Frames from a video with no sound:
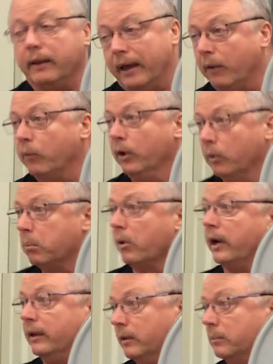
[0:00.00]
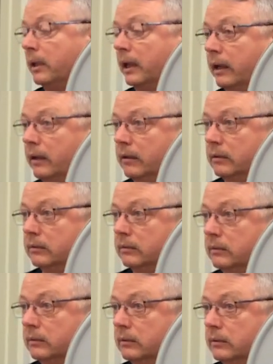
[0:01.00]
and that will break the blade.
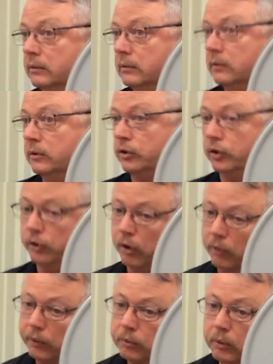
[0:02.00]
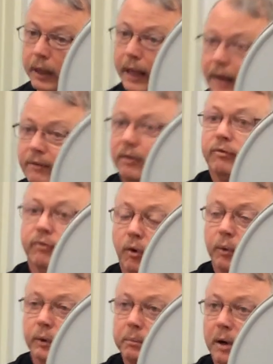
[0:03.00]
So you always want to have a
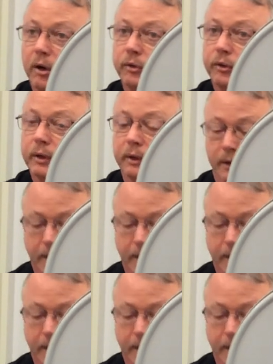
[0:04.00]
forward motion.